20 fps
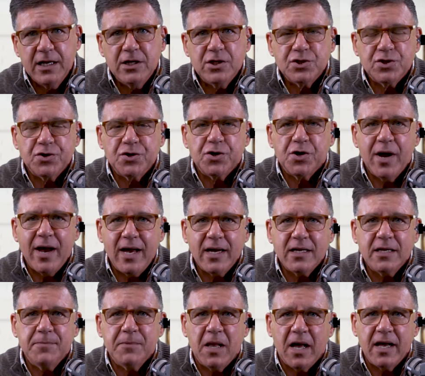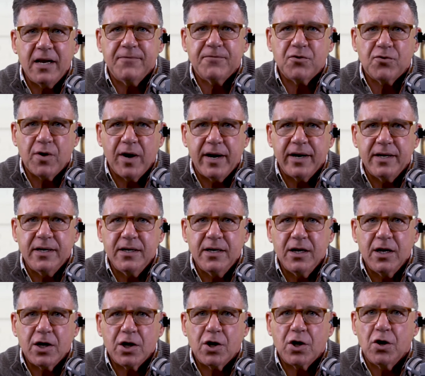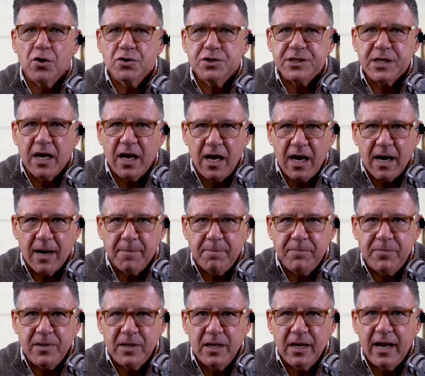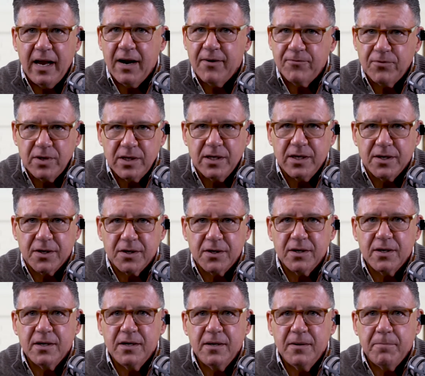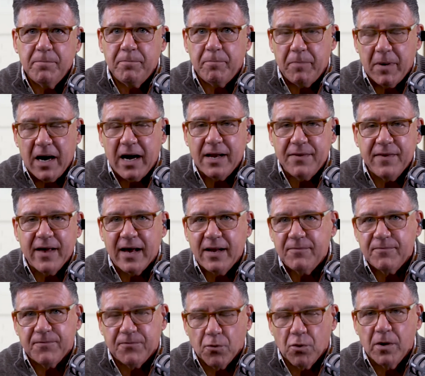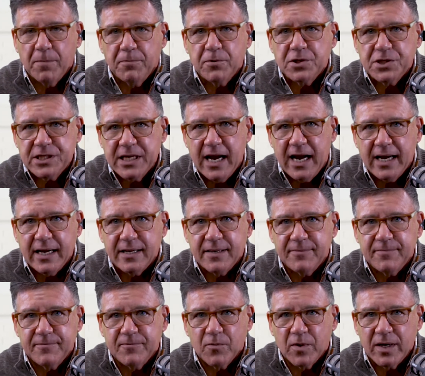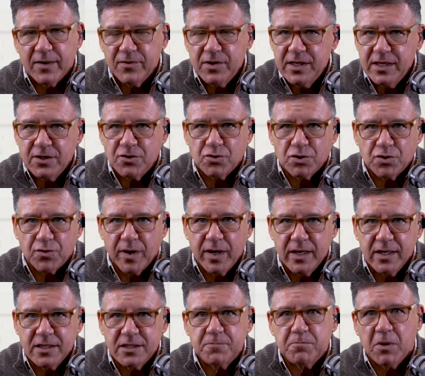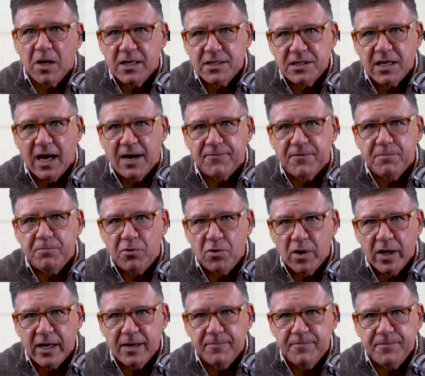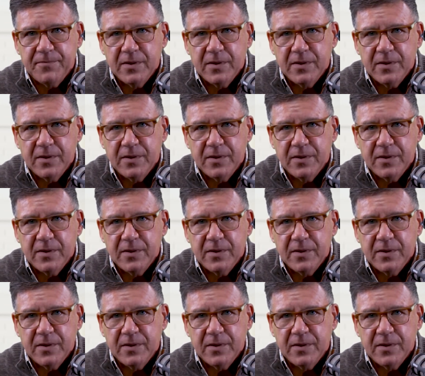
So your HECM line of credit goes up every year by that 4%, whatever the interest rate is plus half a point.